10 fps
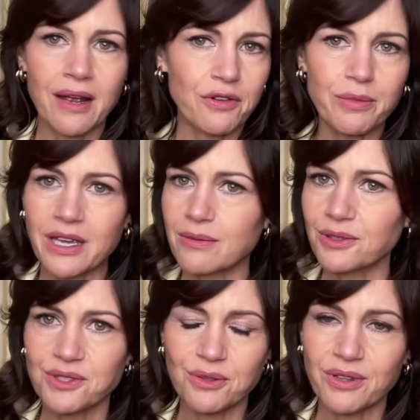ever be
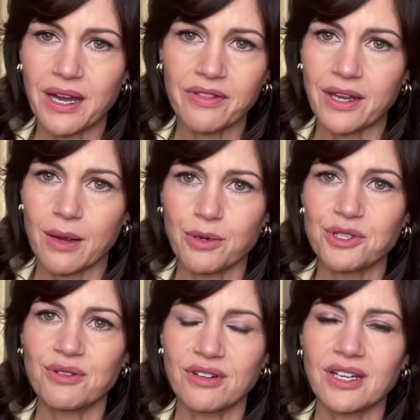able to without that
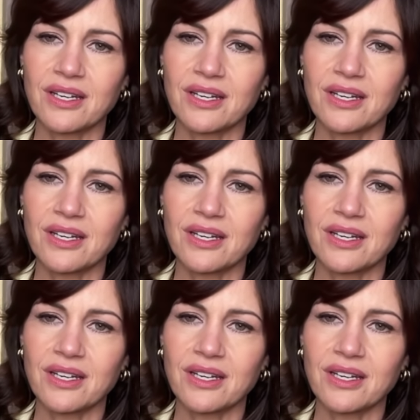opportunity